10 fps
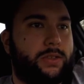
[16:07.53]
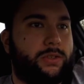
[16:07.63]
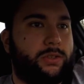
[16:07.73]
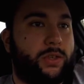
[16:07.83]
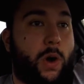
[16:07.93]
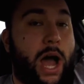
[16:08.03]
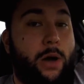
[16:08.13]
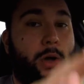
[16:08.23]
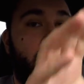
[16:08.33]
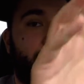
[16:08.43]
So I
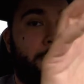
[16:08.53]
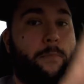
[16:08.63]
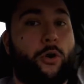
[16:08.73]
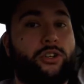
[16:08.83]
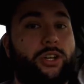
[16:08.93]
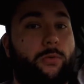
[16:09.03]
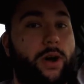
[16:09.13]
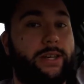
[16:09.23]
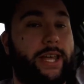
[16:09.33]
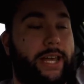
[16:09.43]
will have my Porsche
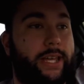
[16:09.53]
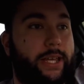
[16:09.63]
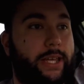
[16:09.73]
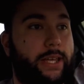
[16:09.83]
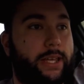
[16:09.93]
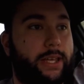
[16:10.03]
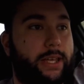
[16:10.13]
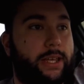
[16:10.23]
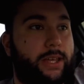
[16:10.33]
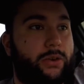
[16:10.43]
one day.
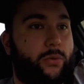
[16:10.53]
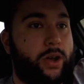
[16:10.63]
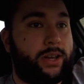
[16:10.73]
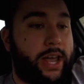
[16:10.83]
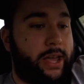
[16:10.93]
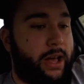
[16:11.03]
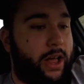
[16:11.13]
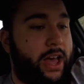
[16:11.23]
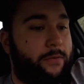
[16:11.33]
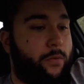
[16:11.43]
One day I'll
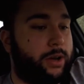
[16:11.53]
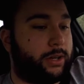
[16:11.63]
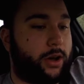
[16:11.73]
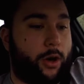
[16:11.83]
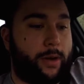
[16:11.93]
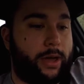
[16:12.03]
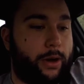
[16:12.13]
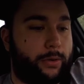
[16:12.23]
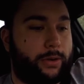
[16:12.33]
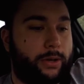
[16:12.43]
have one to call my
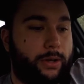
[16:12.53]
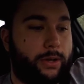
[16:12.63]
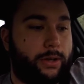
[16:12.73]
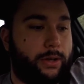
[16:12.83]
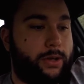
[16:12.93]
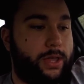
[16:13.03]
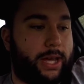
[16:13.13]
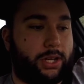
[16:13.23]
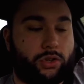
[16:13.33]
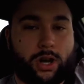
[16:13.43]
own that
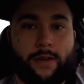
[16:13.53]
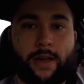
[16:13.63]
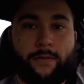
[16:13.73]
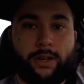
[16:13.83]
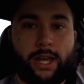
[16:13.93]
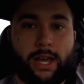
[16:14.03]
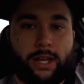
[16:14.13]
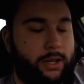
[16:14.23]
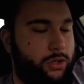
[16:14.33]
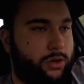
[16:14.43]
I can drive every
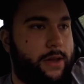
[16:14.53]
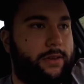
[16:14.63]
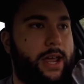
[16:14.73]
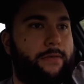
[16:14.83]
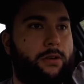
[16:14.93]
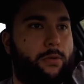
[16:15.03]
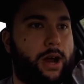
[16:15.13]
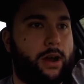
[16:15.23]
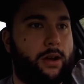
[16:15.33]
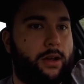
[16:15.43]
day, drive it
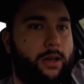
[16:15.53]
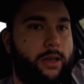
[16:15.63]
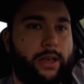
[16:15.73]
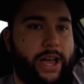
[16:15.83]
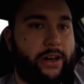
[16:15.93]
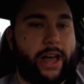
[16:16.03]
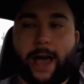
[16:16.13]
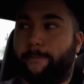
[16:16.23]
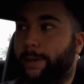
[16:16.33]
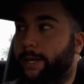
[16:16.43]
everywhere. It'll
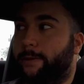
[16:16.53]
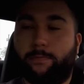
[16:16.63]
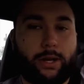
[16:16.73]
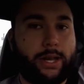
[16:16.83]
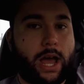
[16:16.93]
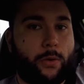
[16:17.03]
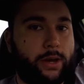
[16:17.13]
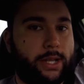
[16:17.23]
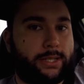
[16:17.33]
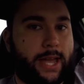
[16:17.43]
happen. But now what
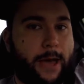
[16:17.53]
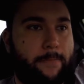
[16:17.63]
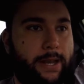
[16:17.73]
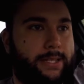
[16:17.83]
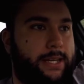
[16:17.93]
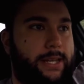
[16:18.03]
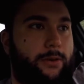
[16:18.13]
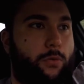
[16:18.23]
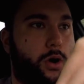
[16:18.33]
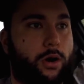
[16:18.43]
needs to happen is I need
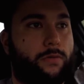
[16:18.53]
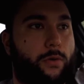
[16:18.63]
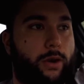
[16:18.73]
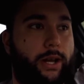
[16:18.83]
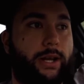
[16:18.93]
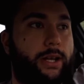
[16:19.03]
to work for it.